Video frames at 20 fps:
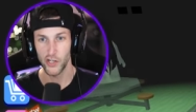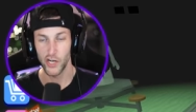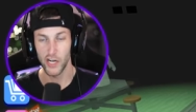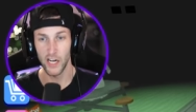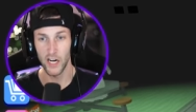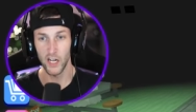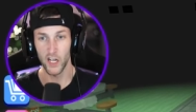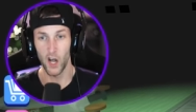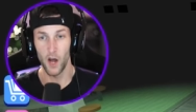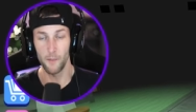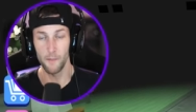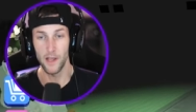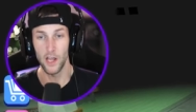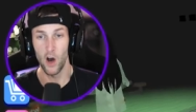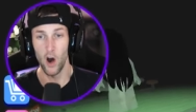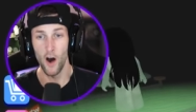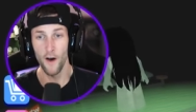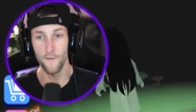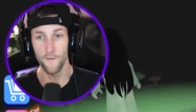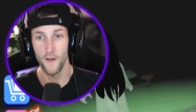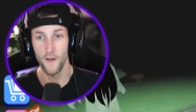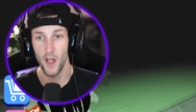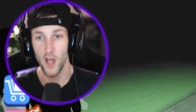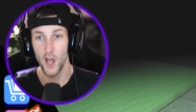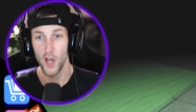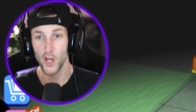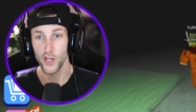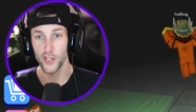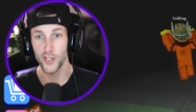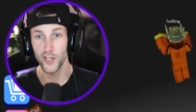she gonna cut me off?
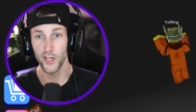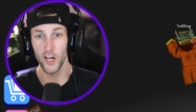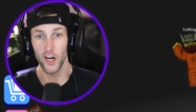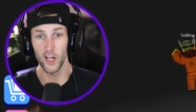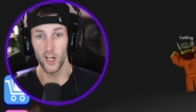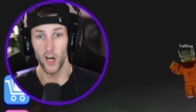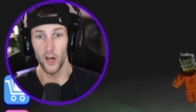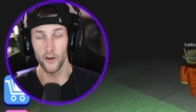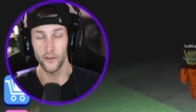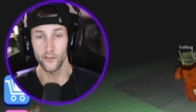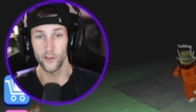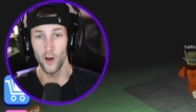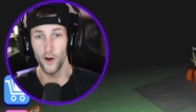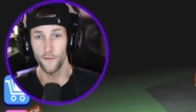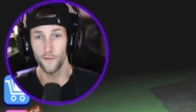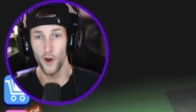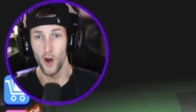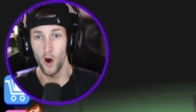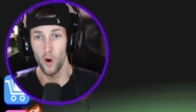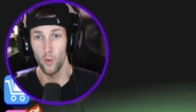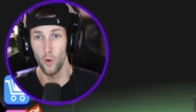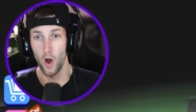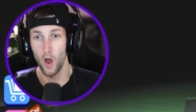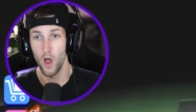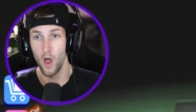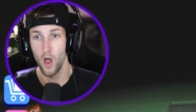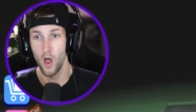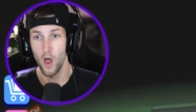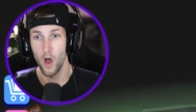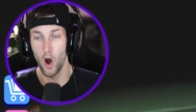She's gonna cut us off, go.
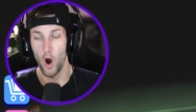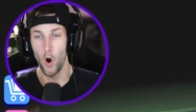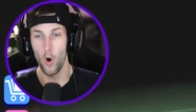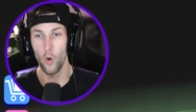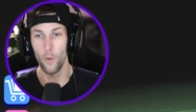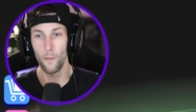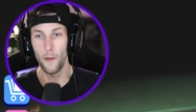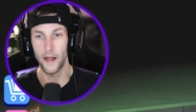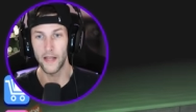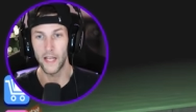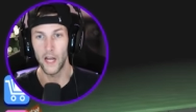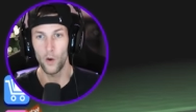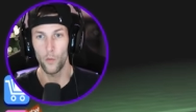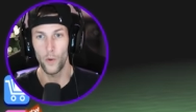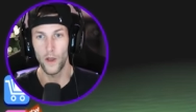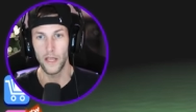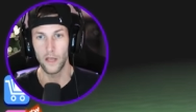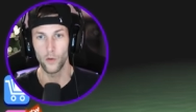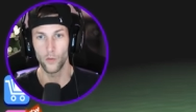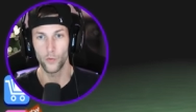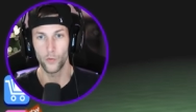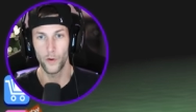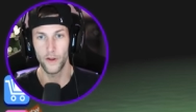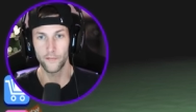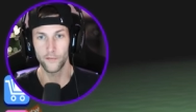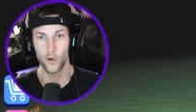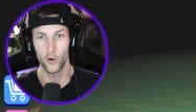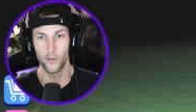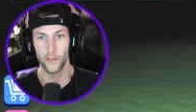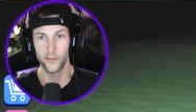Oh my god, wait, we
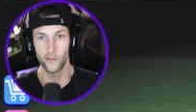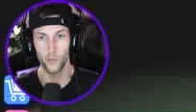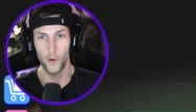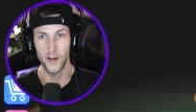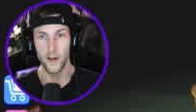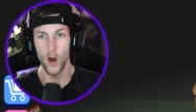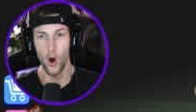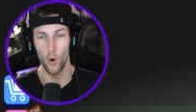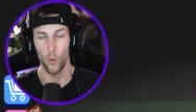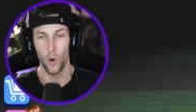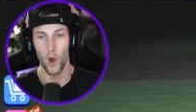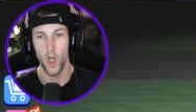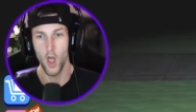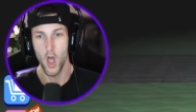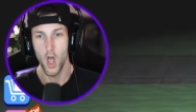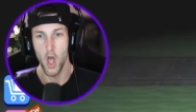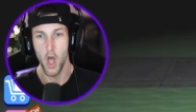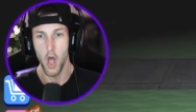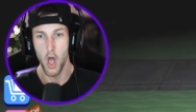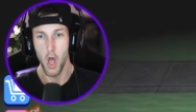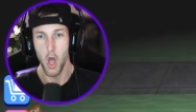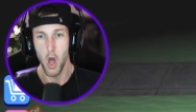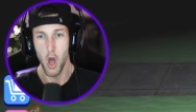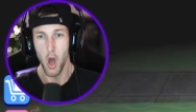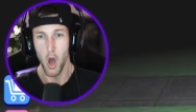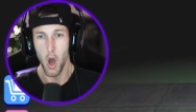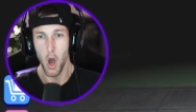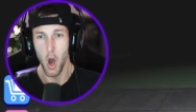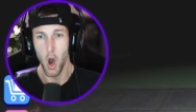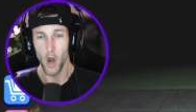have to go this way? No.
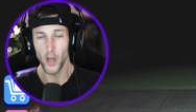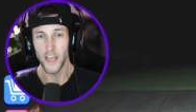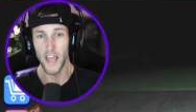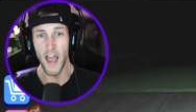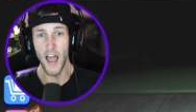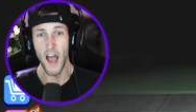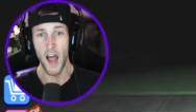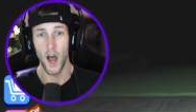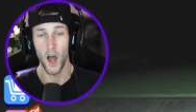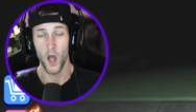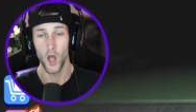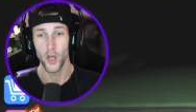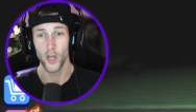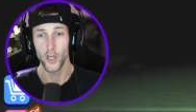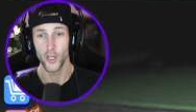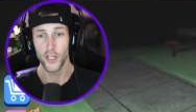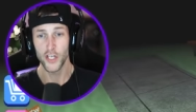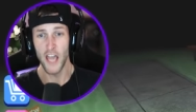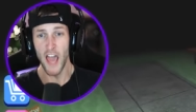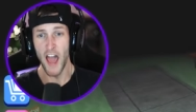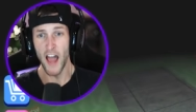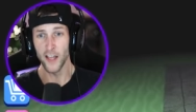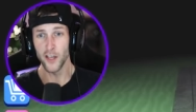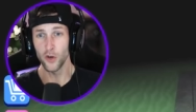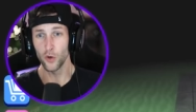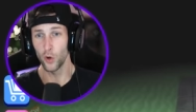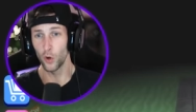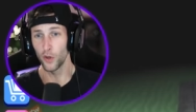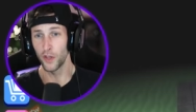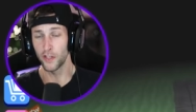Yeah, yeah,
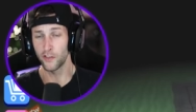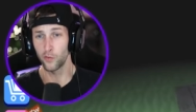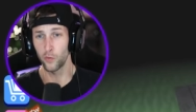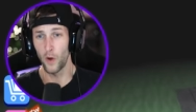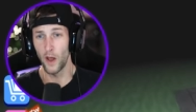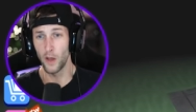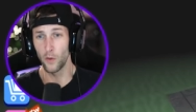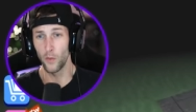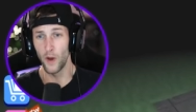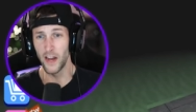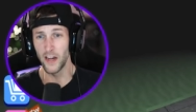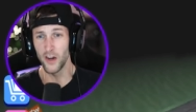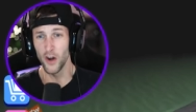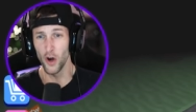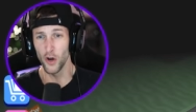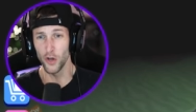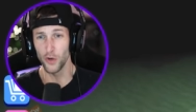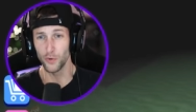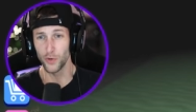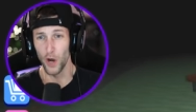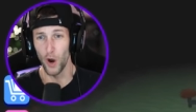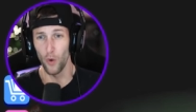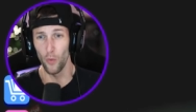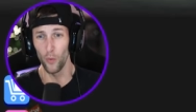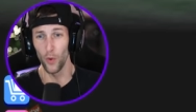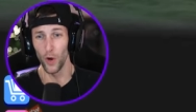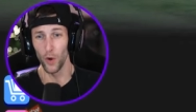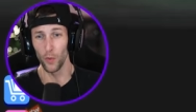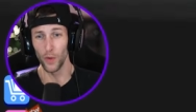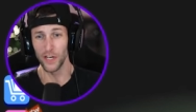you go this way. Wait, no, you
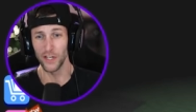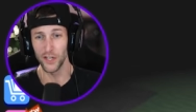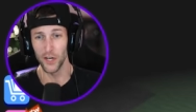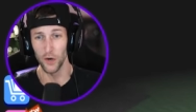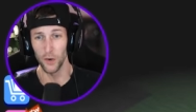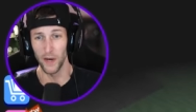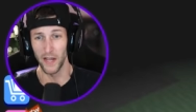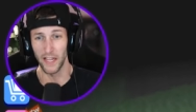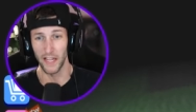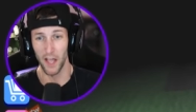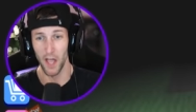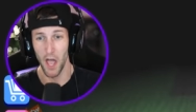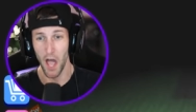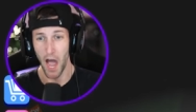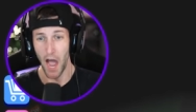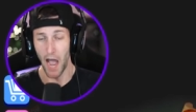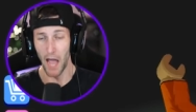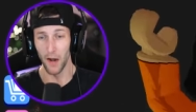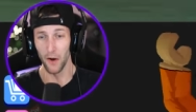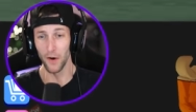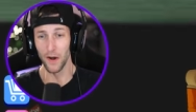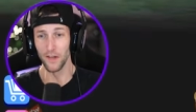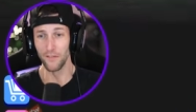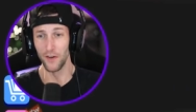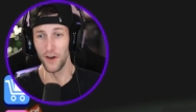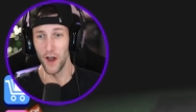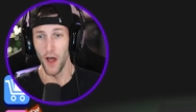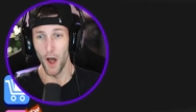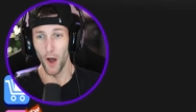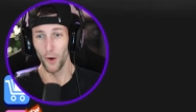don't. What are we doing? I don't
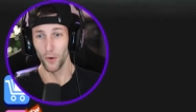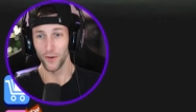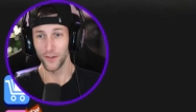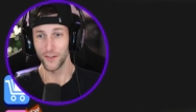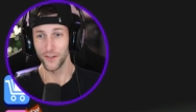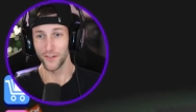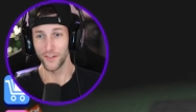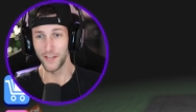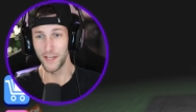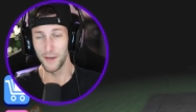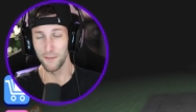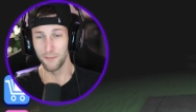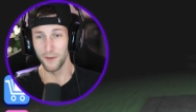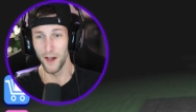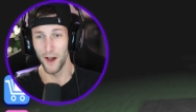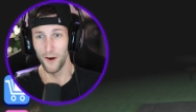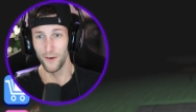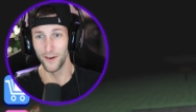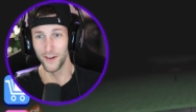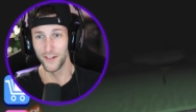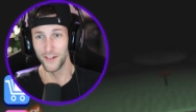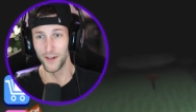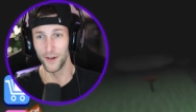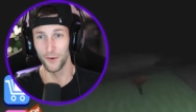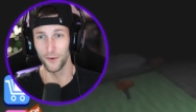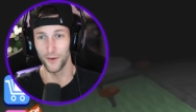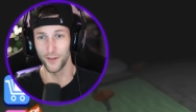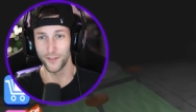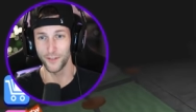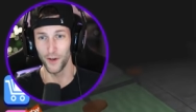even know. Just keep going,
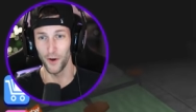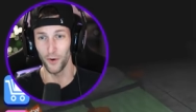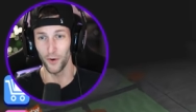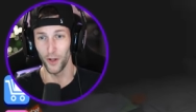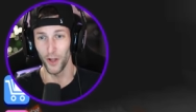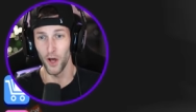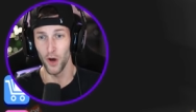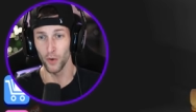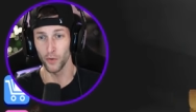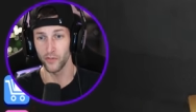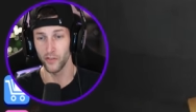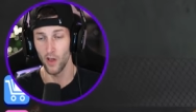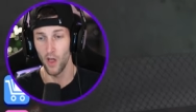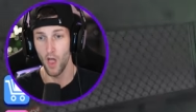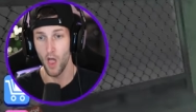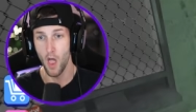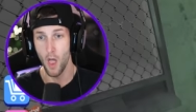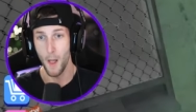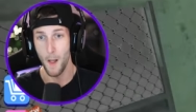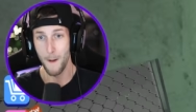dude. We're so close.